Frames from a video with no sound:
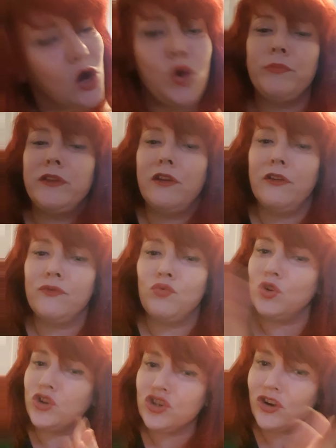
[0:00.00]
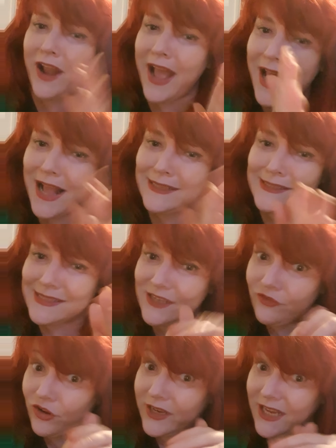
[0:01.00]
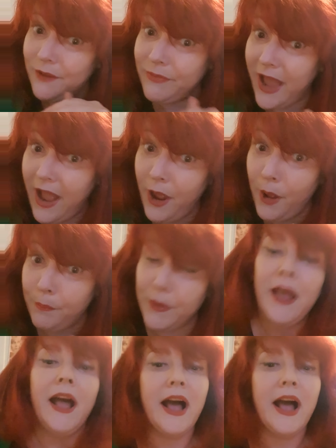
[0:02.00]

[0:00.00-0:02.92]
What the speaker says: I hope you've washed your hands. You've got to keep that up.